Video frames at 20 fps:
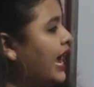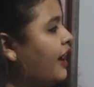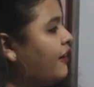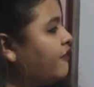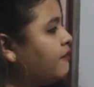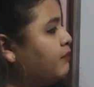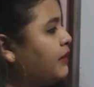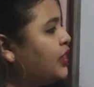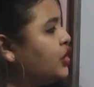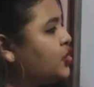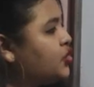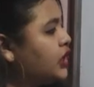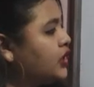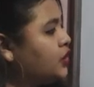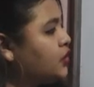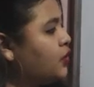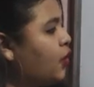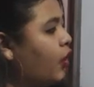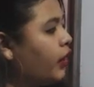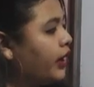I have
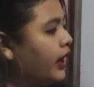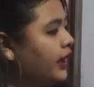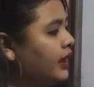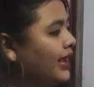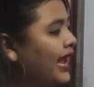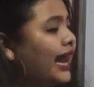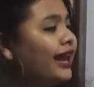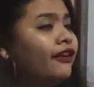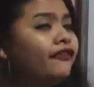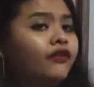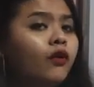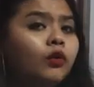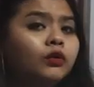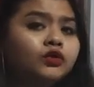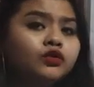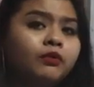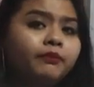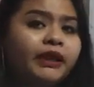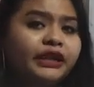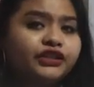mentioned talking and I've
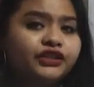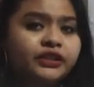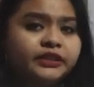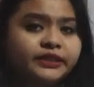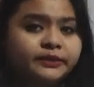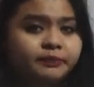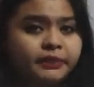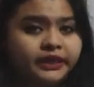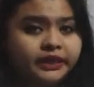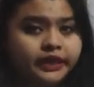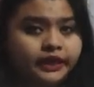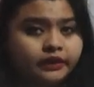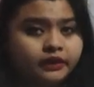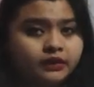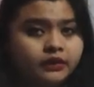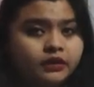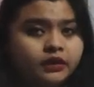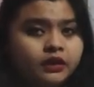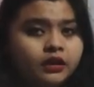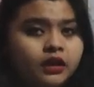also mentioned speaking.
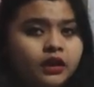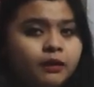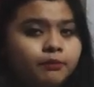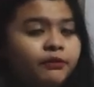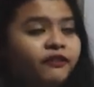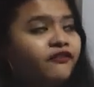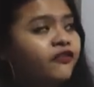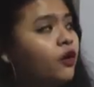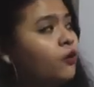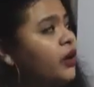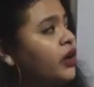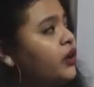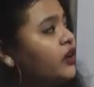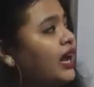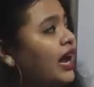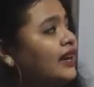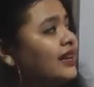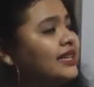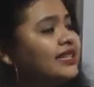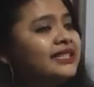Before we could
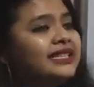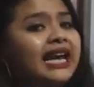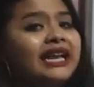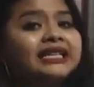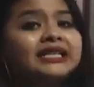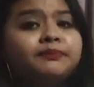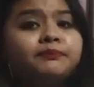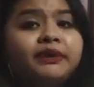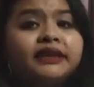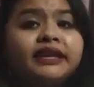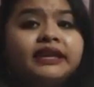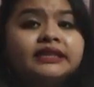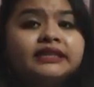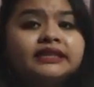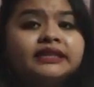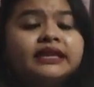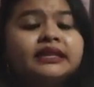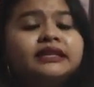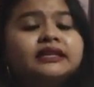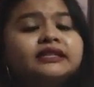understand speaking
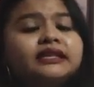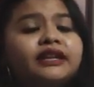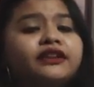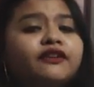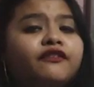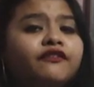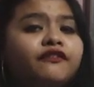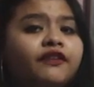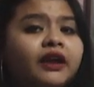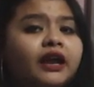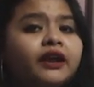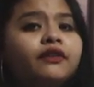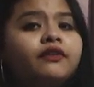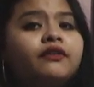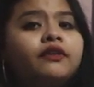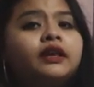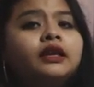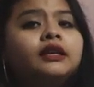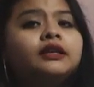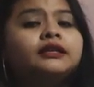skills in a
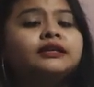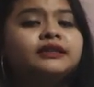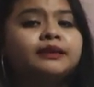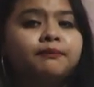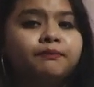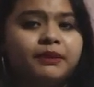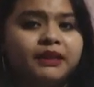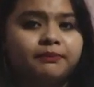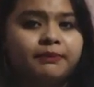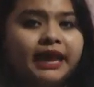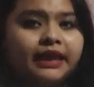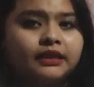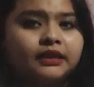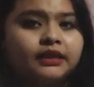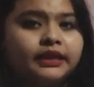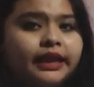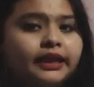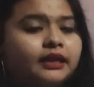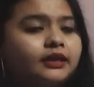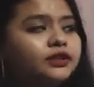very simple manner,
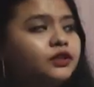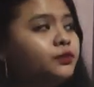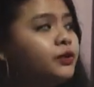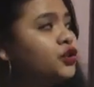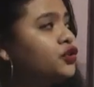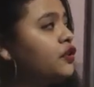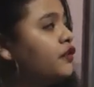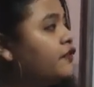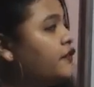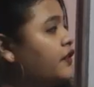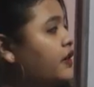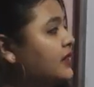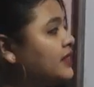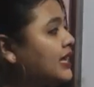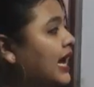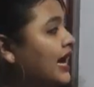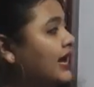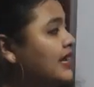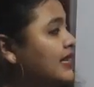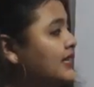guys, we should first
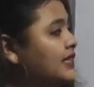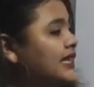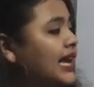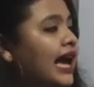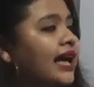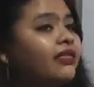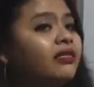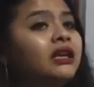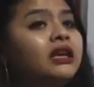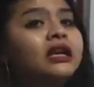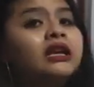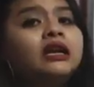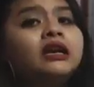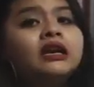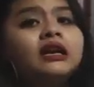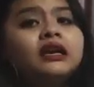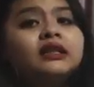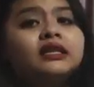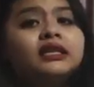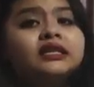understand
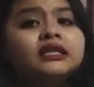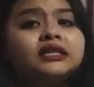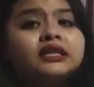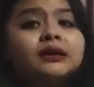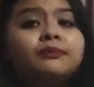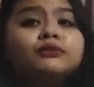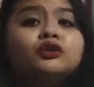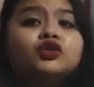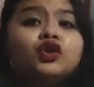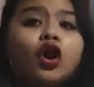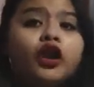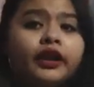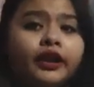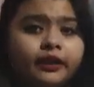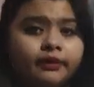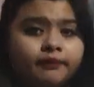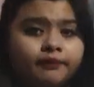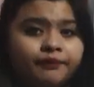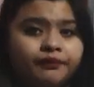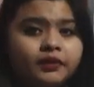the term talking.
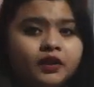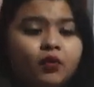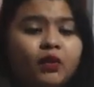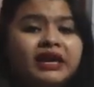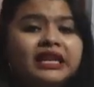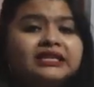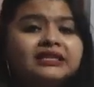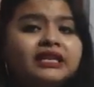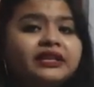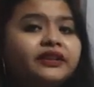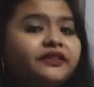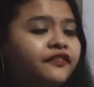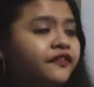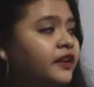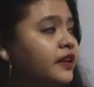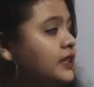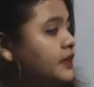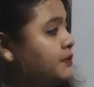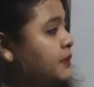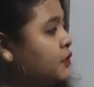What is the
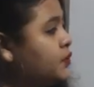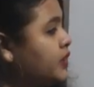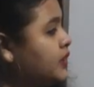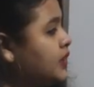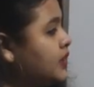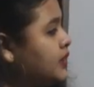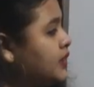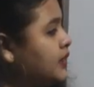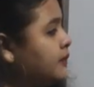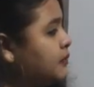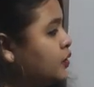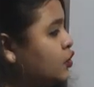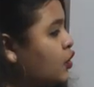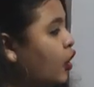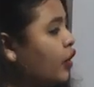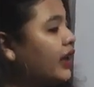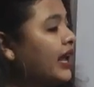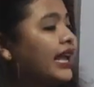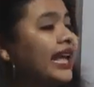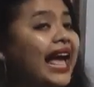difference between the term
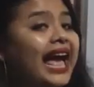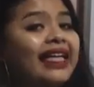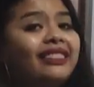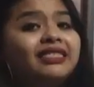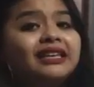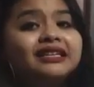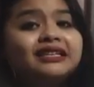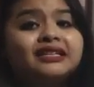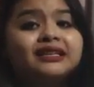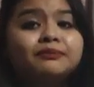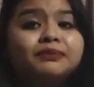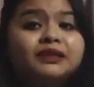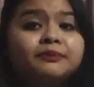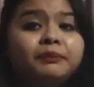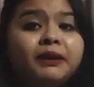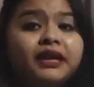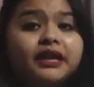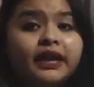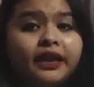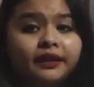talking and the term
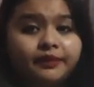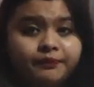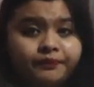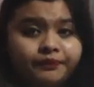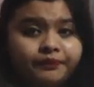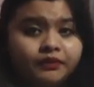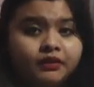speaking?